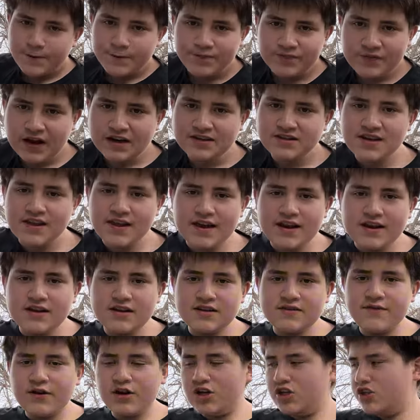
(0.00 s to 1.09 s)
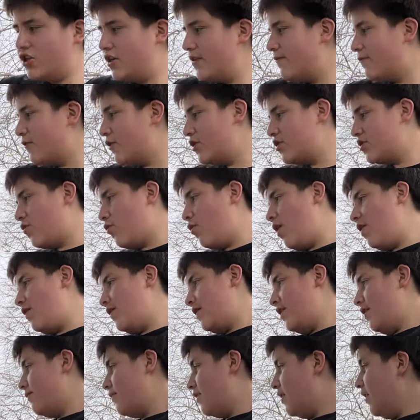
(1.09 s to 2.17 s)
I'd say that it is very cheap for its
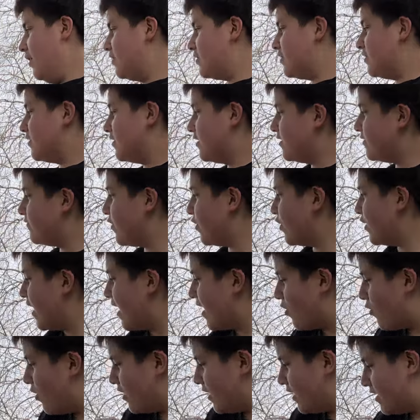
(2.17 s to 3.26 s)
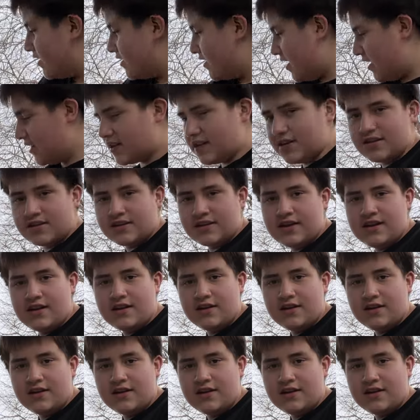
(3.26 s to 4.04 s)
quality. I mean, it's very high quality, as you guys can see.